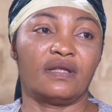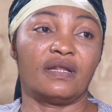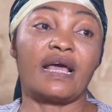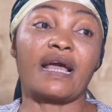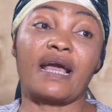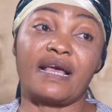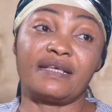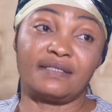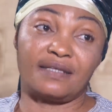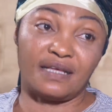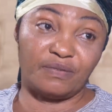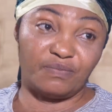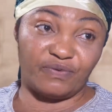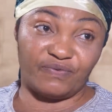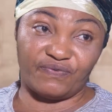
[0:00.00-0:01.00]
Like I
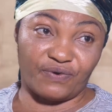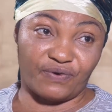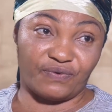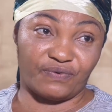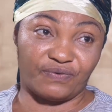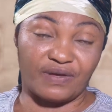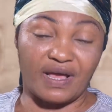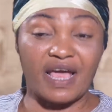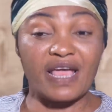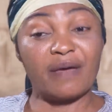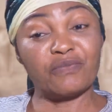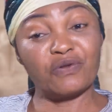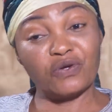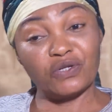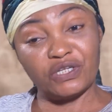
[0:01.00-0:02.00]
said before, I
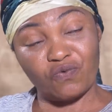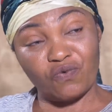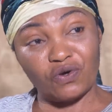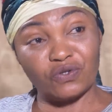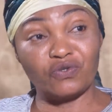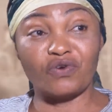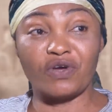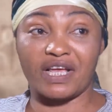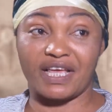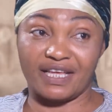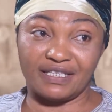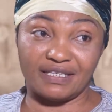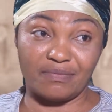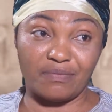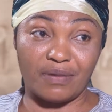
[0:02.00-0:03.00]
am not the one you are
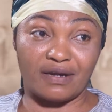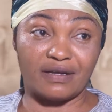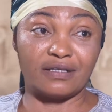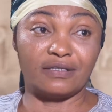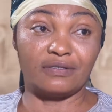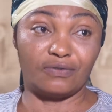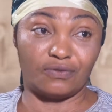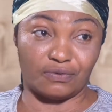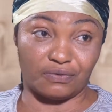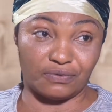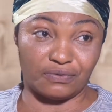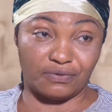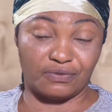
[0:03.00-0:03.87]
getting married to.